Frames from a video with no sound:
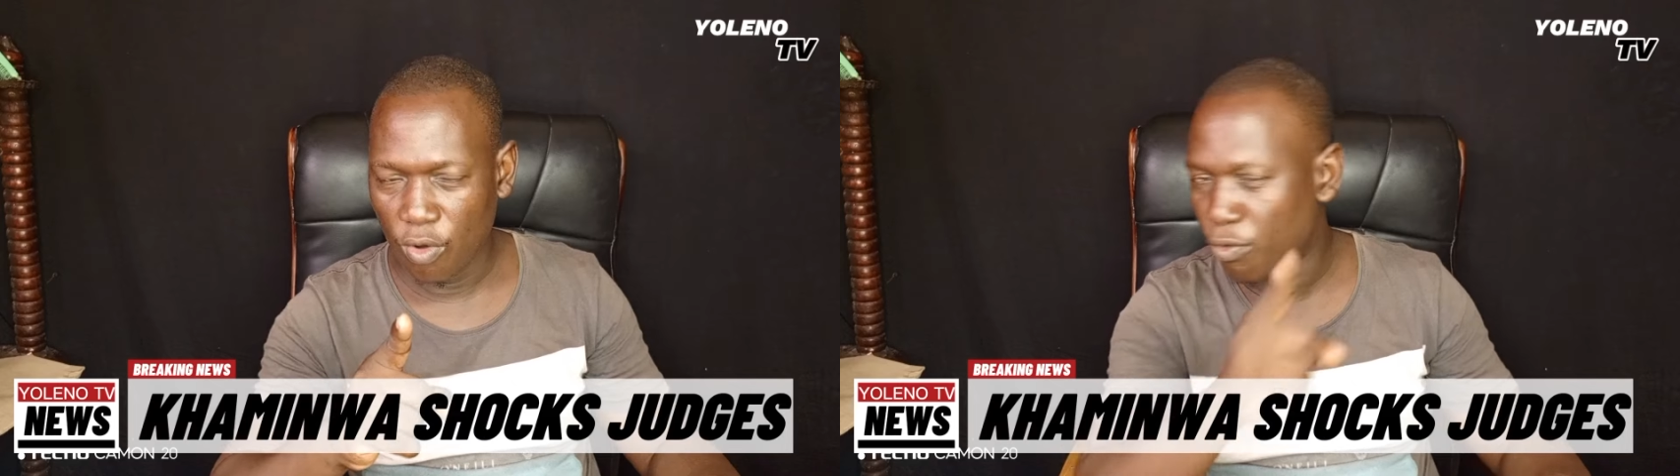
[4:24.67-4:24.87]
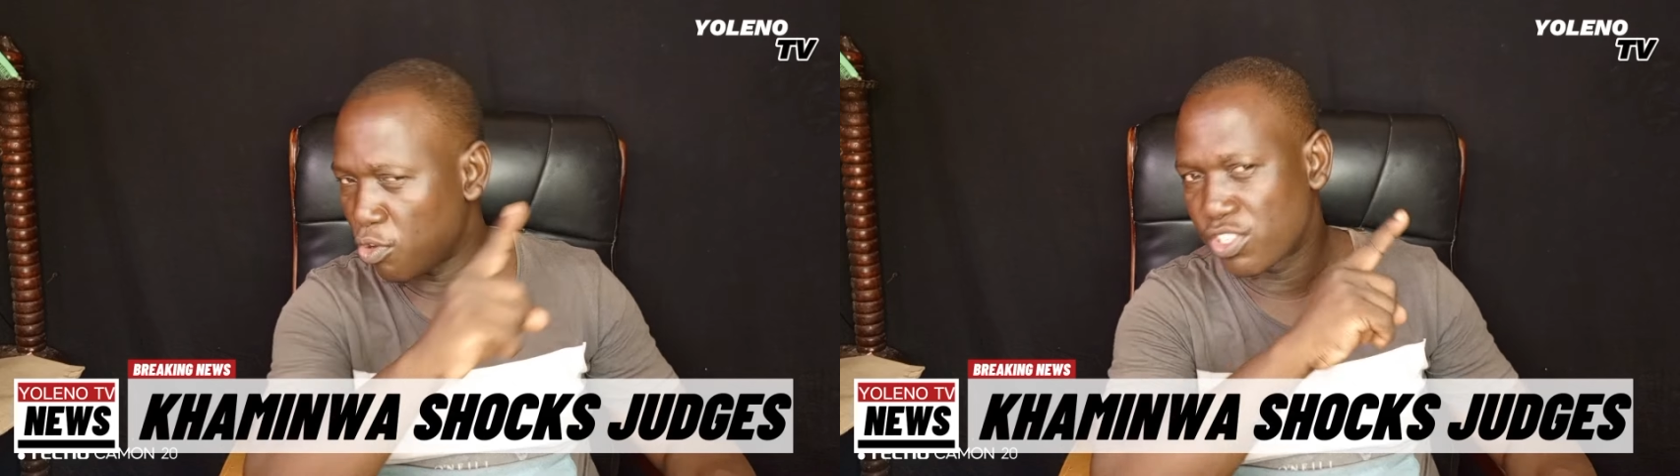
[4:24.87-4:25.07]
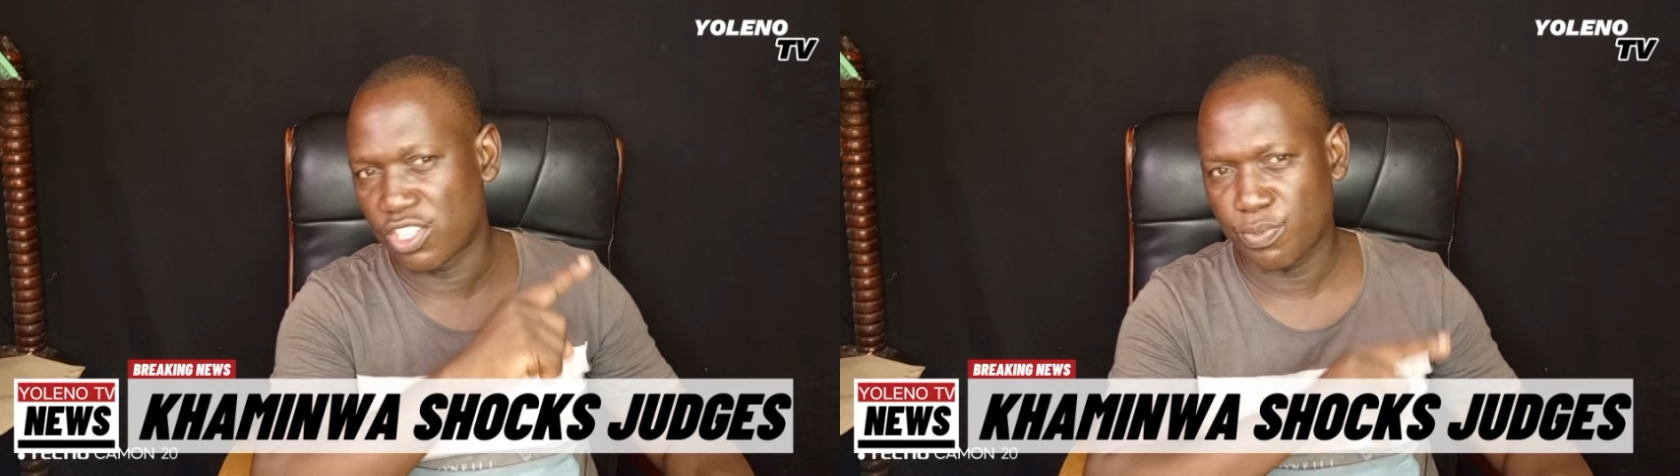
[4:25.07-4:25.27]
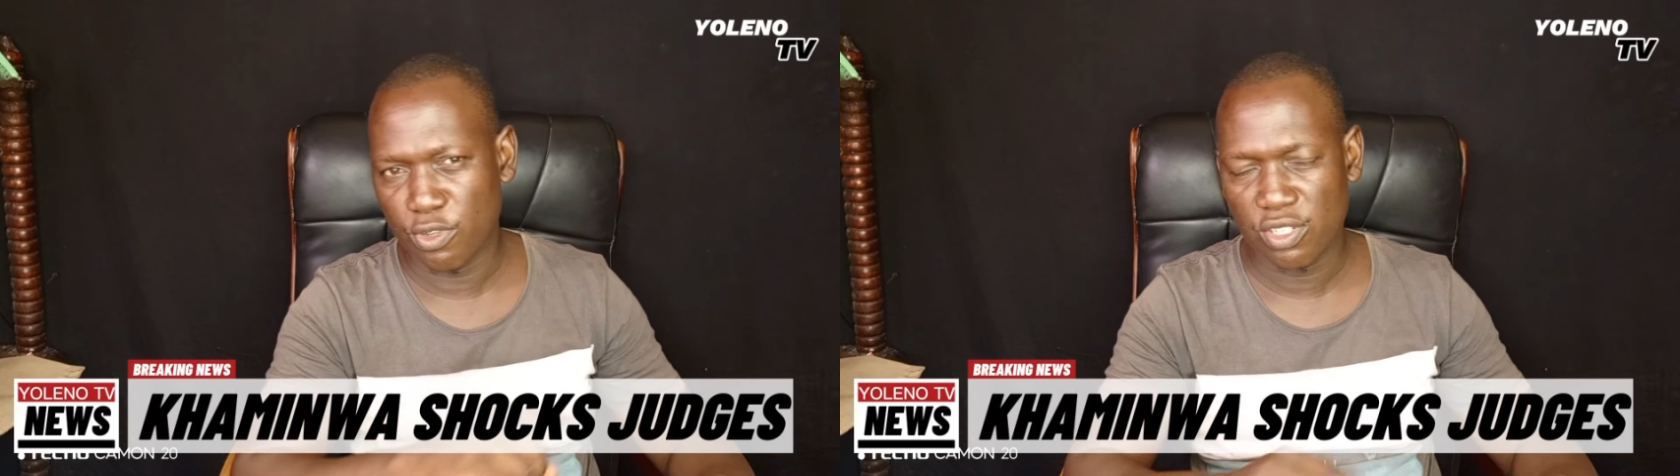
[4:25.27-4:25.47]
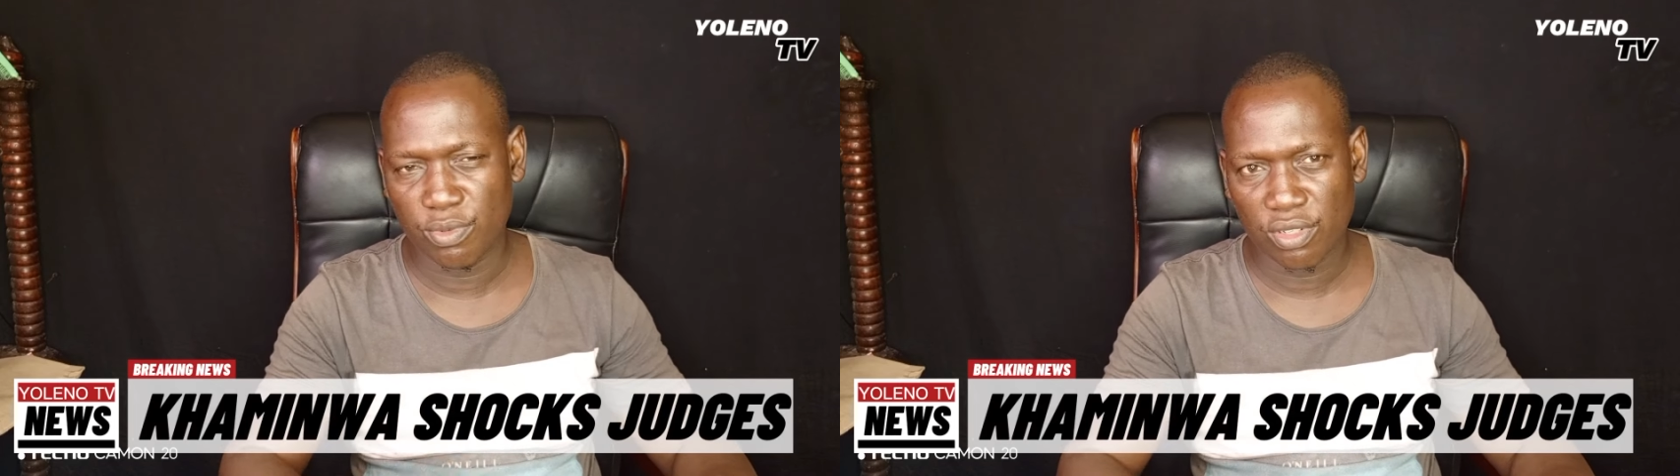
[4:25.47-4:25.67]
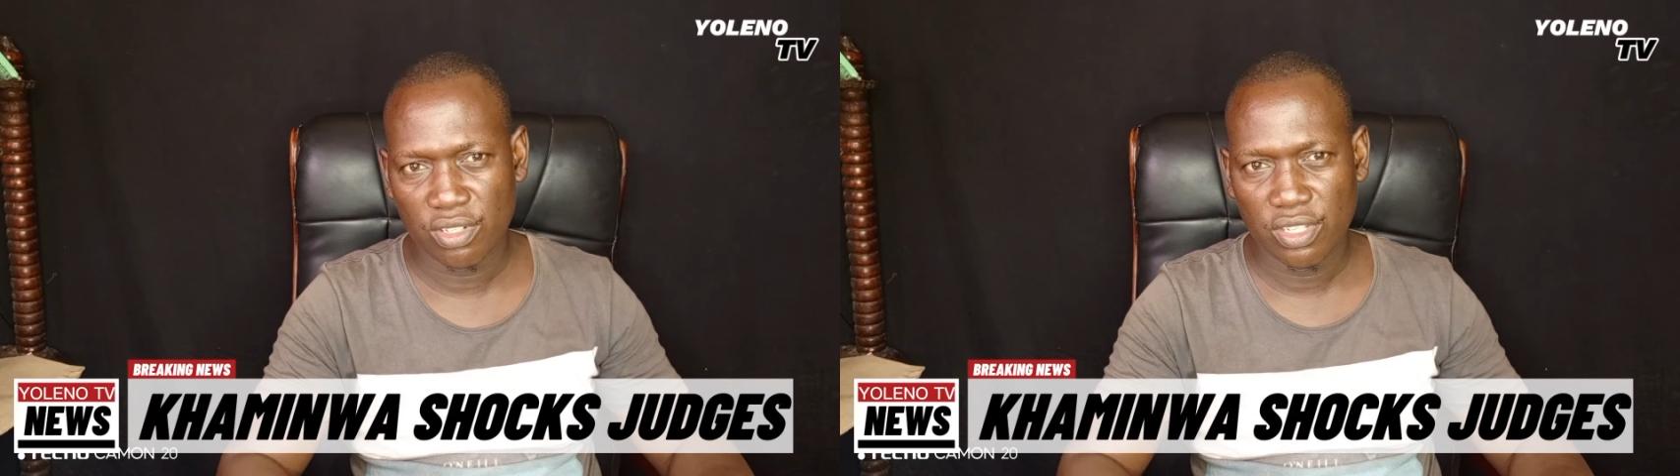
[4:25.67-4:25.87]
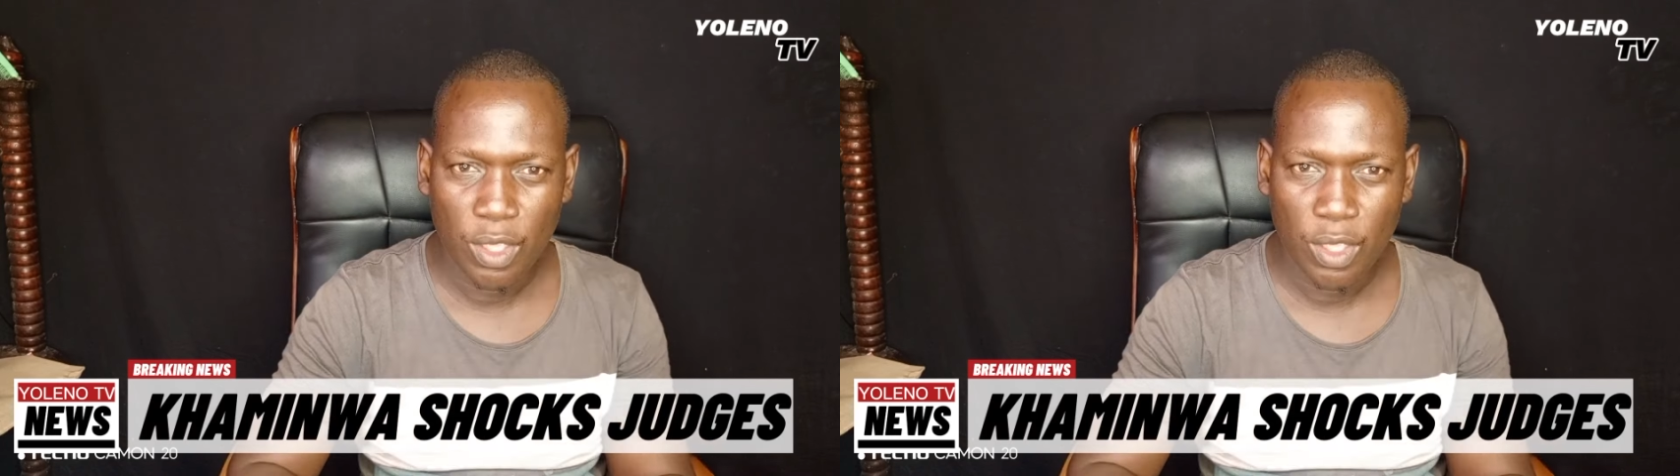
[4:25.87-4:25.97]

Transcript: Of course, it's possible.